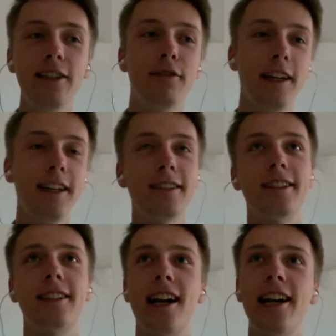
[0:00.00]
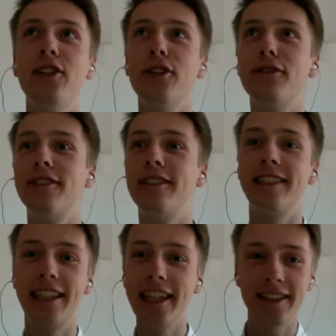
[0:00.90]
Face is kind of the
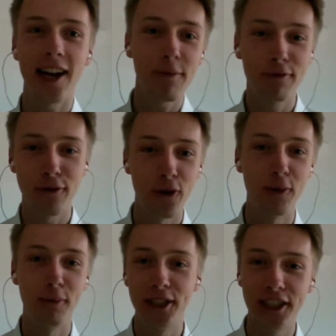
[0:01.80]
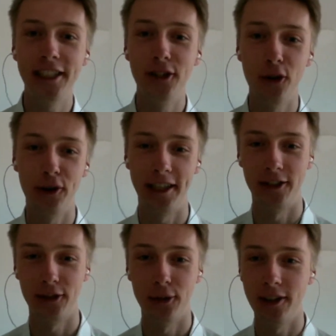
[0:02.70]
GitHub for machine learning.
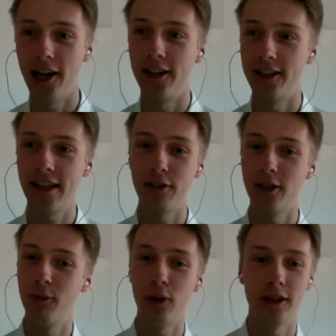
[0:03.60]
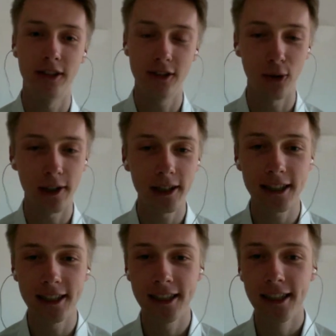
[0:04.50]
So there are several models stored,
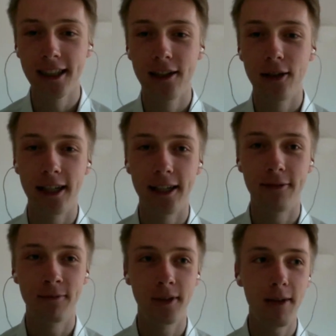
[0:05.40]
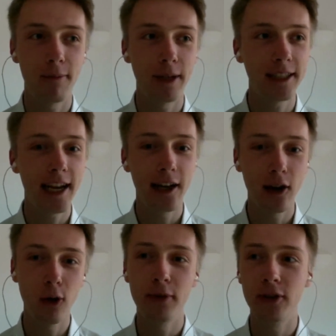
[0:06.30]
but they are
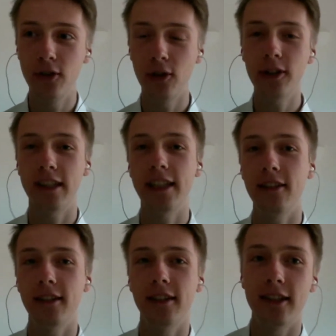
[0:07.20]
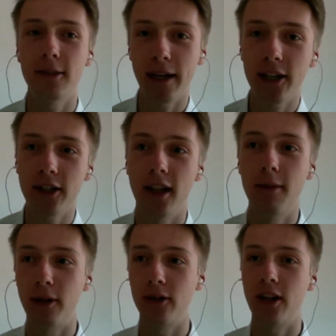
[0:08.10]
open source. And the special
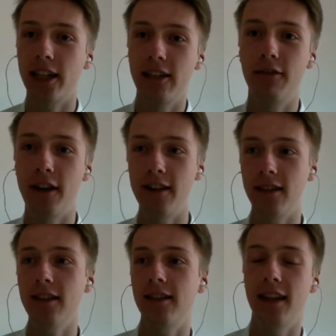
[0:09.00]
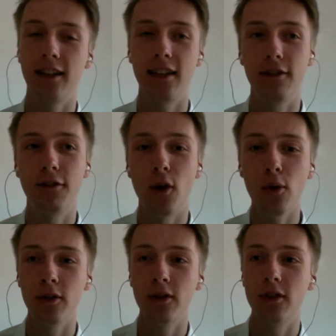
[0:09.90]
about Hugging Face is they
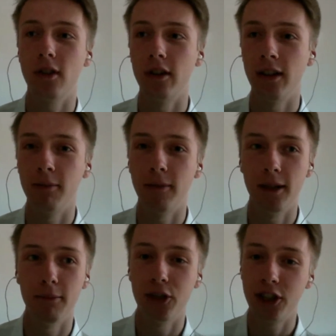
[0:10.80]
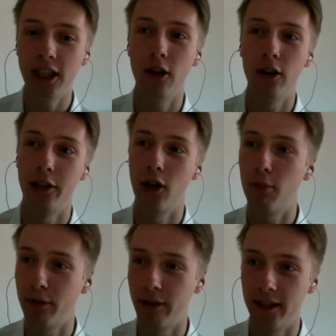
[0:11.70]
focus on machine learning
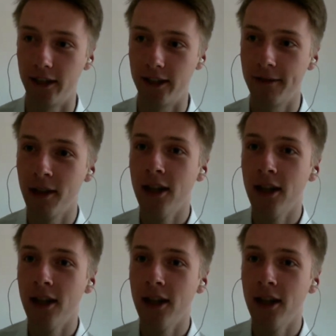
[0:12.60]
operators.